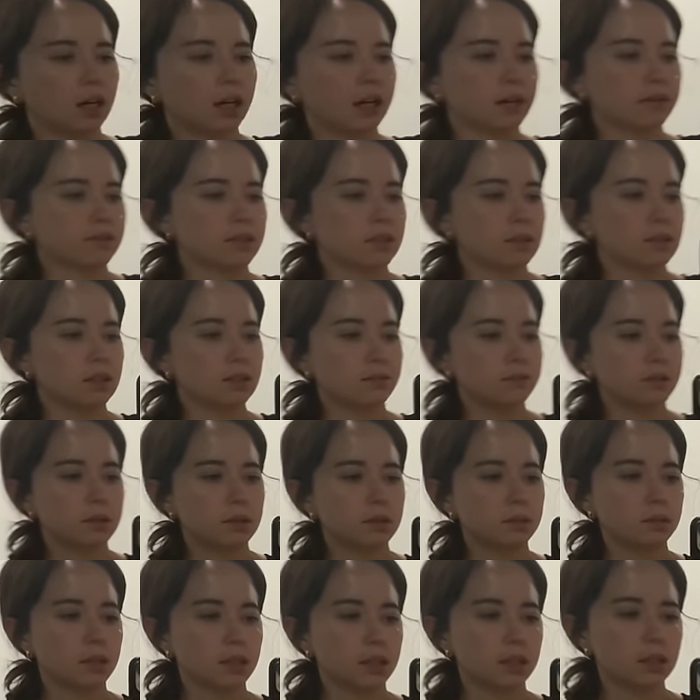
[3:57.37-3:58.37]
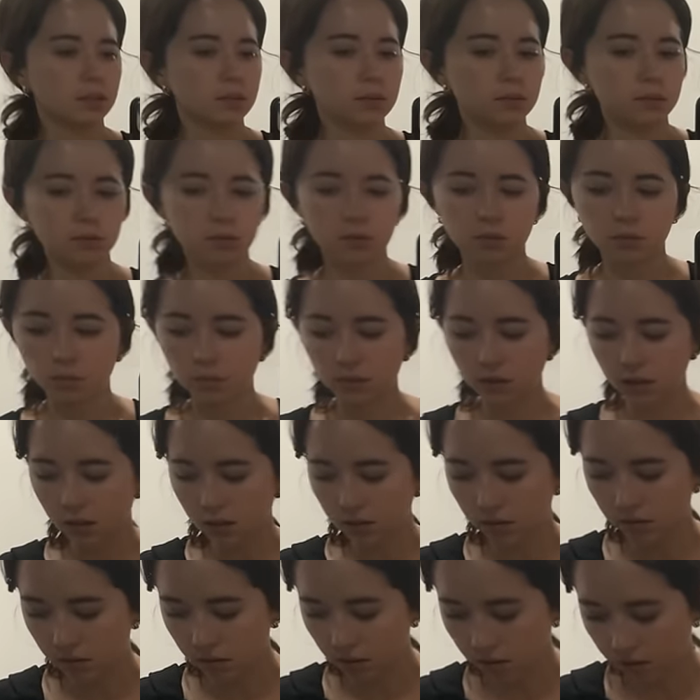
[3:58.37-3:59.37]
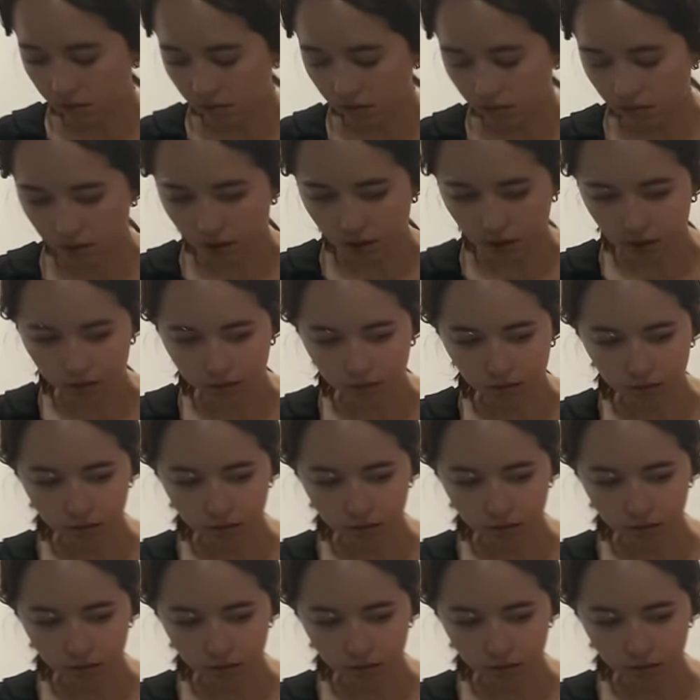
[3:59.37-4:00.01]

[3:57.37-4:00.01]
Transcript: I have to leave here by noon tomorrow to go to the other